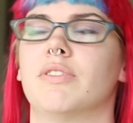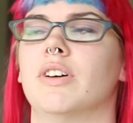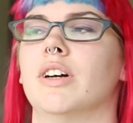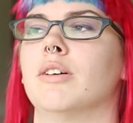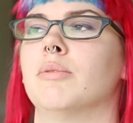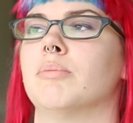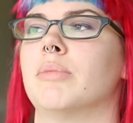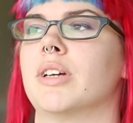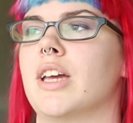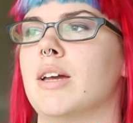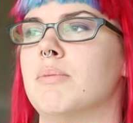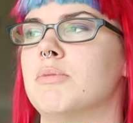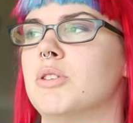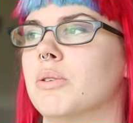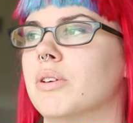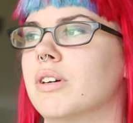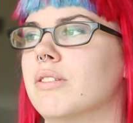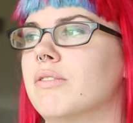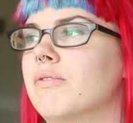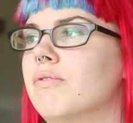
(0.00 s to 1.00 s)
I came
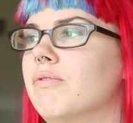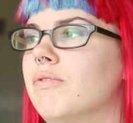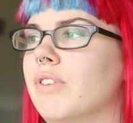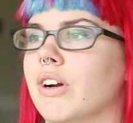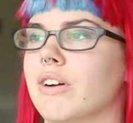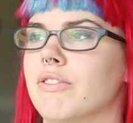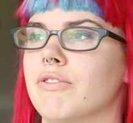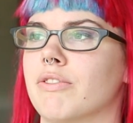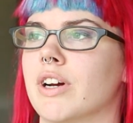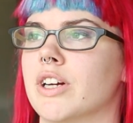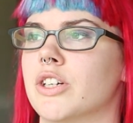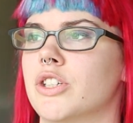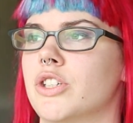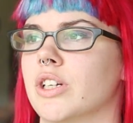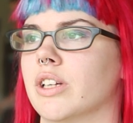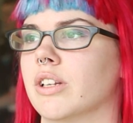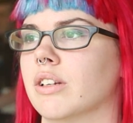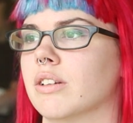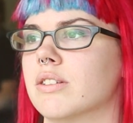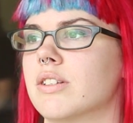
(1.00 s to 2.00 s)
to it very
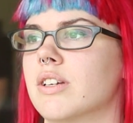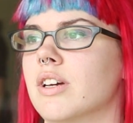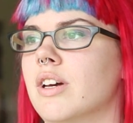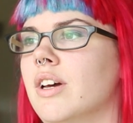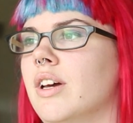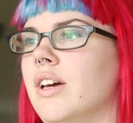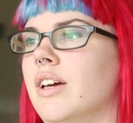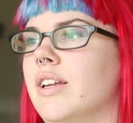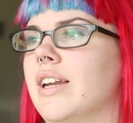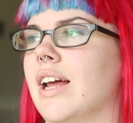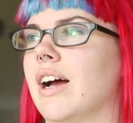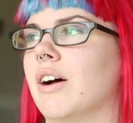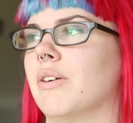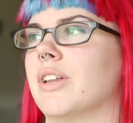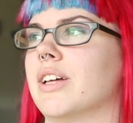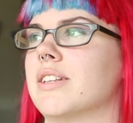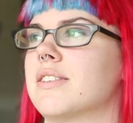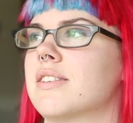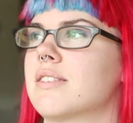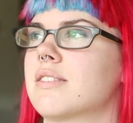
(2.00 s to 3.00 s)
fresh, and now
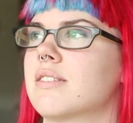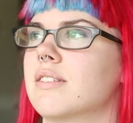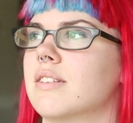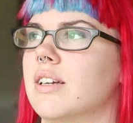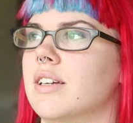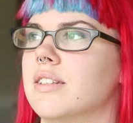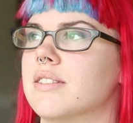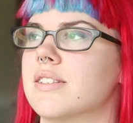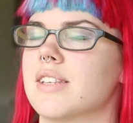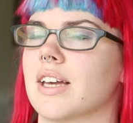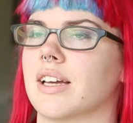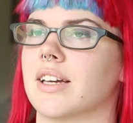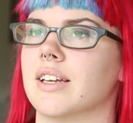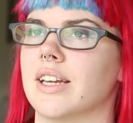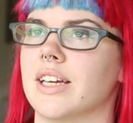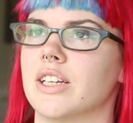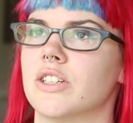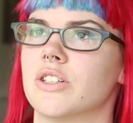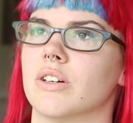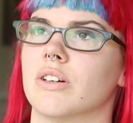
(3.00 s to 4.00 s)
it's
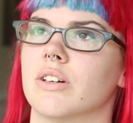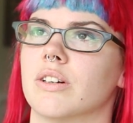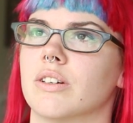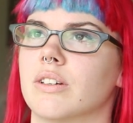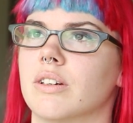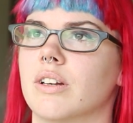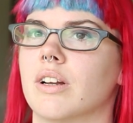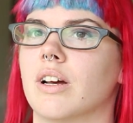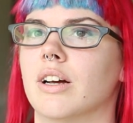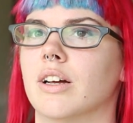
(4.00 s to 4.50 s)
second nature.